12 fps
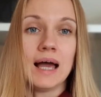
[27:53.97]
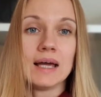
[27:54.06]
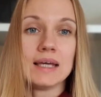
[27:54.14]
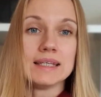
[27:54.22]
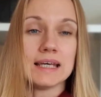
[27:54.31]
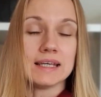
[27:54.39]

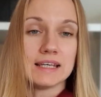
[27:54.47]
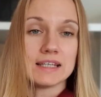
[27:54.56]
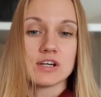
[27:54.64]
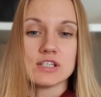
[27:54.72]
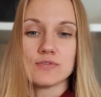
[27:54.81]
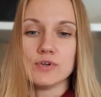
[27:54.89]
get
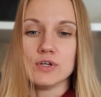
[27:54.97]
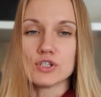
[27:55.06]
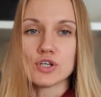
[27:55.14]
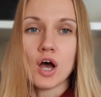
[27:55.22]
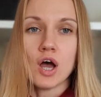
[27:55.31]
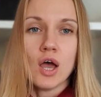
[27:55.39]
ready for it.
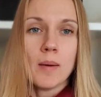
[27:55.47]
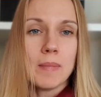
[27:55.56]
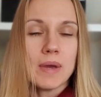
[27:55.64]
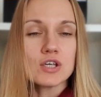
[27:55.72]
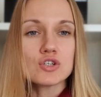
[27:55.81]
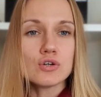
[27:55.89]
So
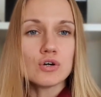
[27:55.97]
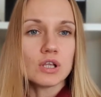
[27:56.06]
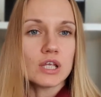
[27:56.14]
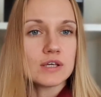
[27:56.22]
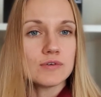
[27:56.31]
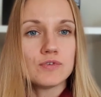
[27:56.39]
make sure,
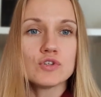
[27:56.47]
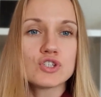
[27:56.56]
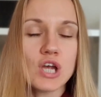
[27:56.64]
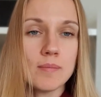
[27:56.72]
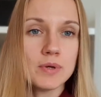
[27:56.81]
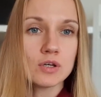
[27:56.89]
like, if you're
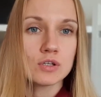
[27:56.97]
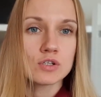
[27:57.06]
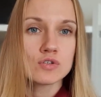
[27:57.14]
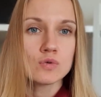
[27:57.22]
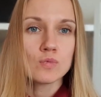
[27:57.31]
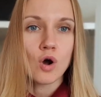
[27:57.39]
jumping on a
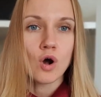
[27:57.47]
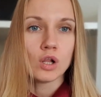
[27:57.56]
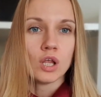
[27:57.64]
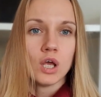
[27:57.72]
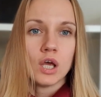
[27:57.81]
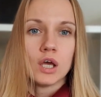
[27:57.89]
Zoom
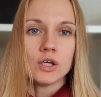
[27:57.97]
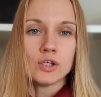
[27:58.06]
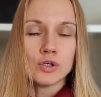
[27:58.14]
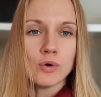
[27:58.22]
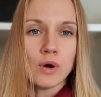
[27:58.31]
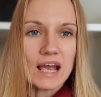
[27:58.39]
call,
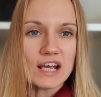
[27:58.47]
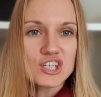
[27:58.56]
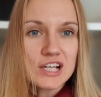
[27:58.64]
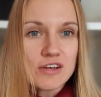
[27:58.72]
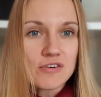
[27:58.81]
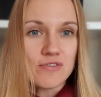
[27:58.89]
you
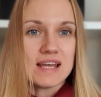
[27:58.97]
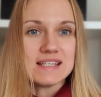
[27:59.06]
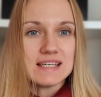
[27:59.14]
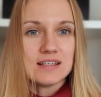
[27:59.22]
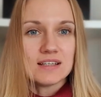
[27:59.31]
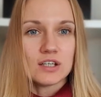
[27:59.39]
actually
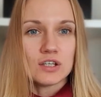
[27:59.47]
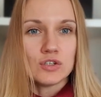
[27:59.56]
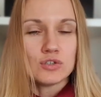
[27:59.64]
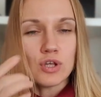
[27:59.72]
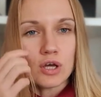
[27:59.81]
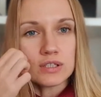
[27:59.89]
ready.
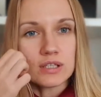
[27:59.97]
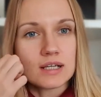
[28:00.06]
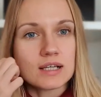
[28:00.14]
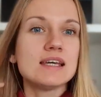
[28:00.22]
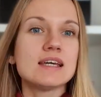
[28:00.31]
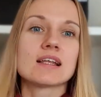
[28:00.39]
You don't
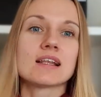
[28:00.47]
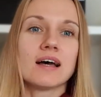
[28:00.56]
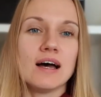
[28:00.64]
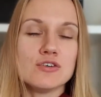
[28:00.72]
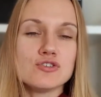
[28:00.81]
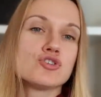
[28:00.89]
click
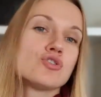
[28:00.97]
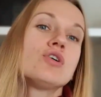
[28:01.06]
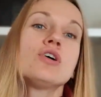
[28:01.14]
join